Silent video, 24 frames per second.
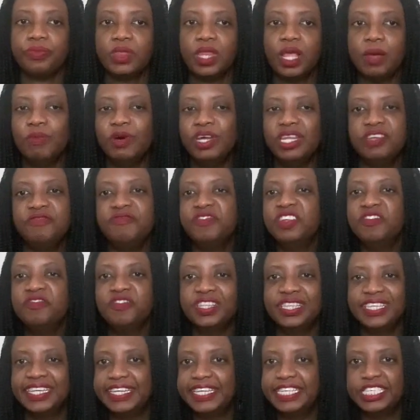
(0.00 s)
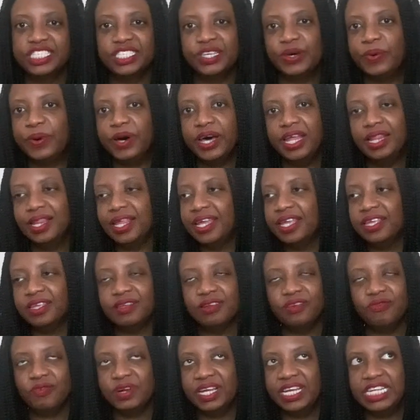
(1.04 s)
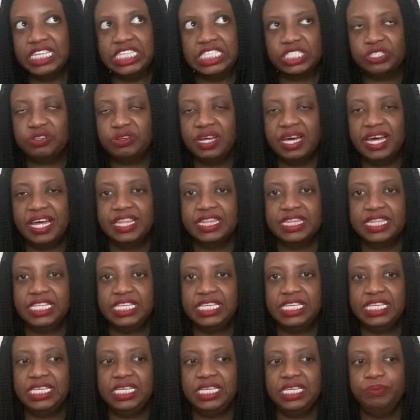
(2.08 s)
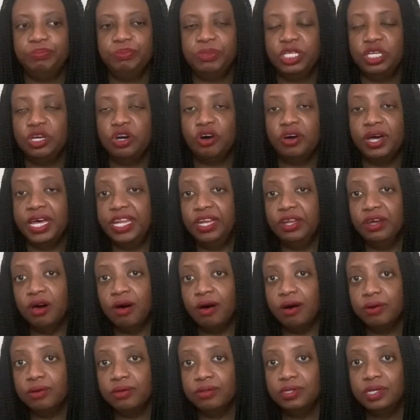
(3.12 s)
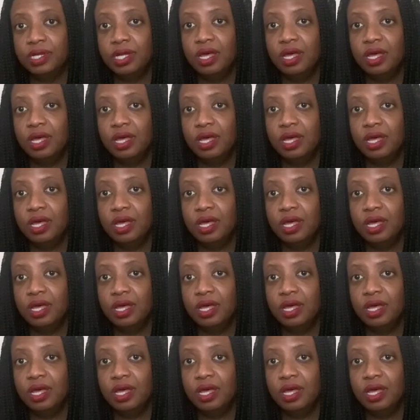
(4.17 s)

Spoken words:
But even if it didn't, so what? Like, ratings are not the be all end all